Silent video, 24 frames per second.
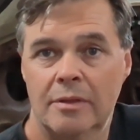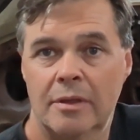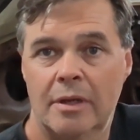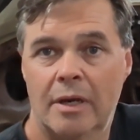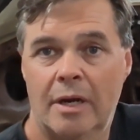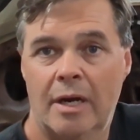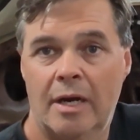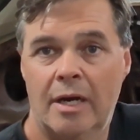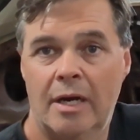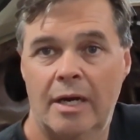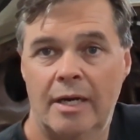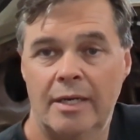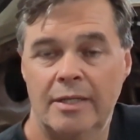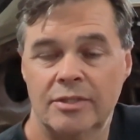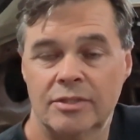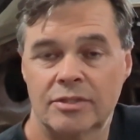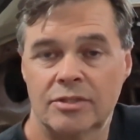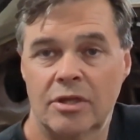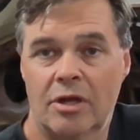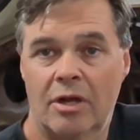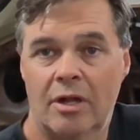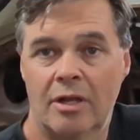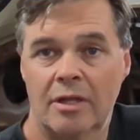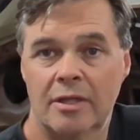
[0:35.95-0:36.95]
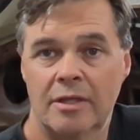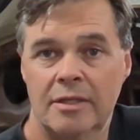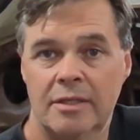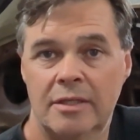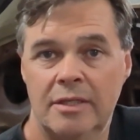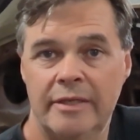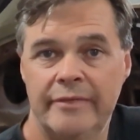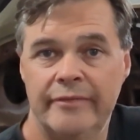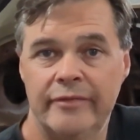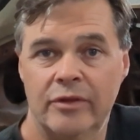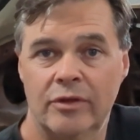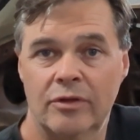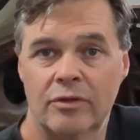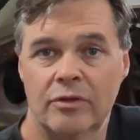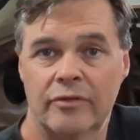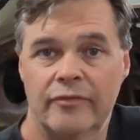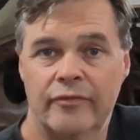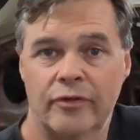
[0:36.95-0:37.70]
I install it, even though the